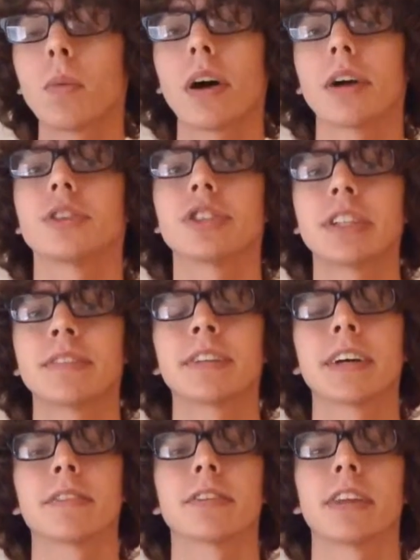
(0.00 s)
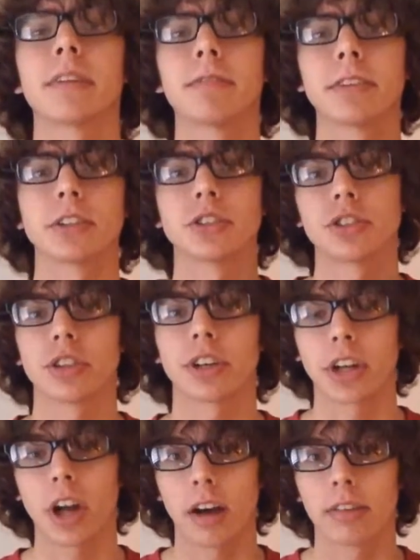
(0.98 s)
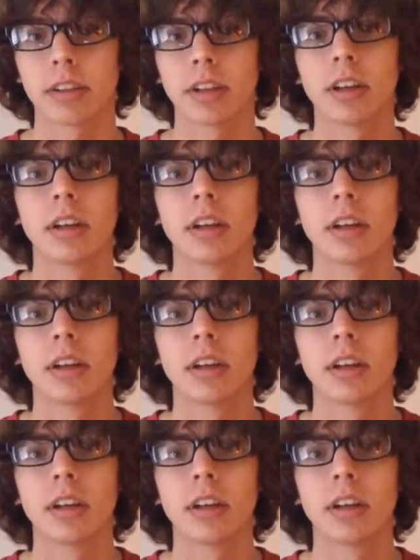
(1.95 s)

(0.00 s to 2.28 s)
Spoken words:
and watch even after they finish jerking off.